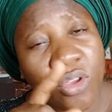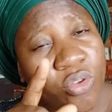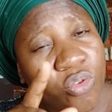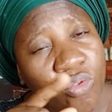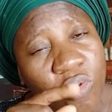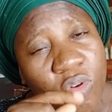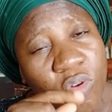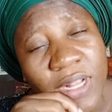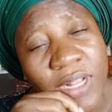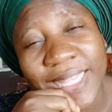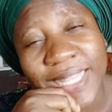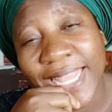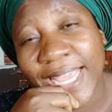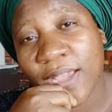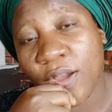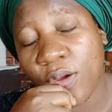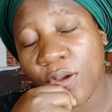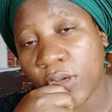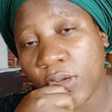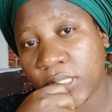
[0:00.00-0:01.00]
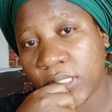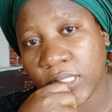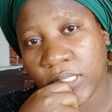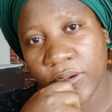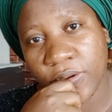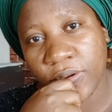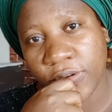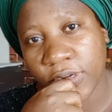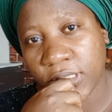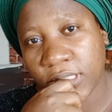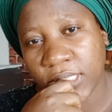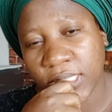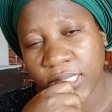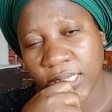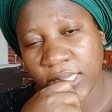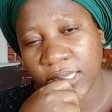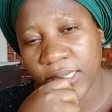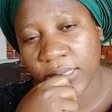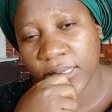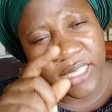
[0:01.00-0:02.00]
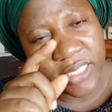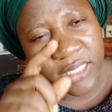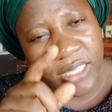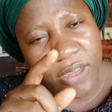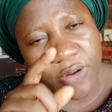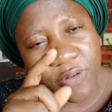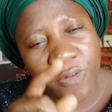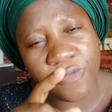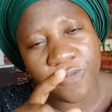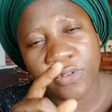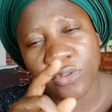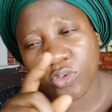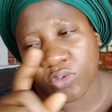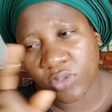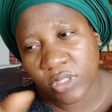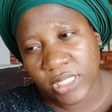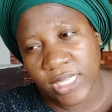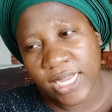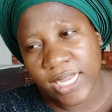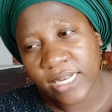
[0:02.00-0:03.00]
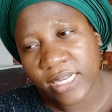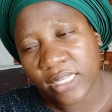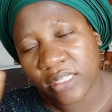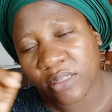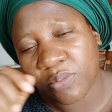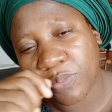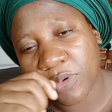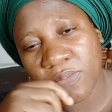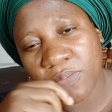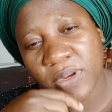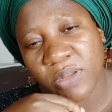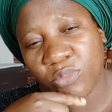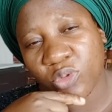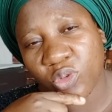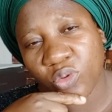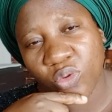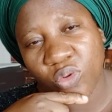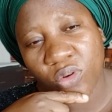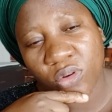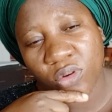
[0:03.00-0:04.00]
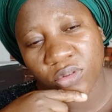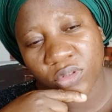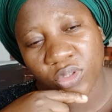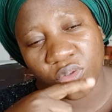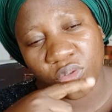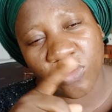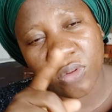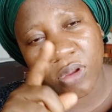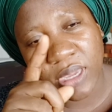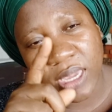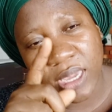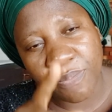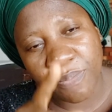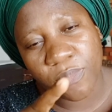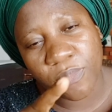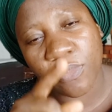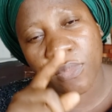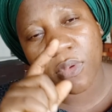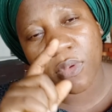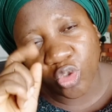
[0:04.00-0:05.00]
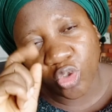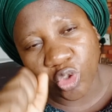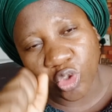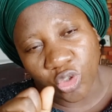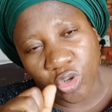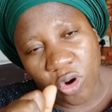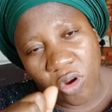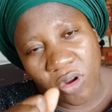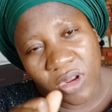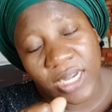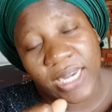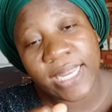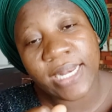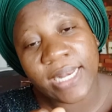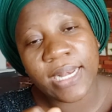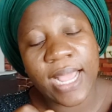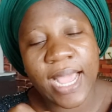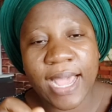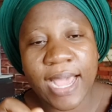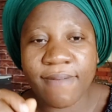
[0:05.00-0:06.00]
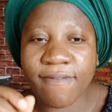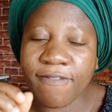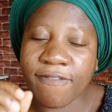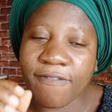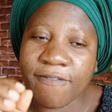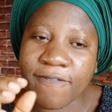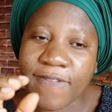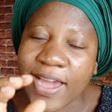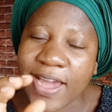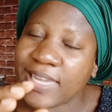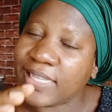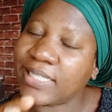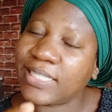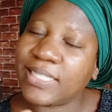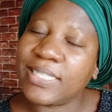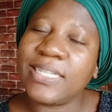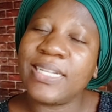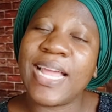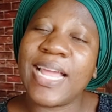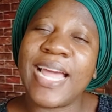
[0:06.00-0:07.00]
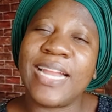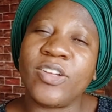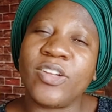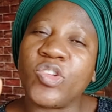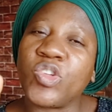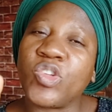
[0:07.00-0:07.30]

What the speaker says: You don't take God seriously. Instead of you to take this problem to God, you keep struggling and fighting and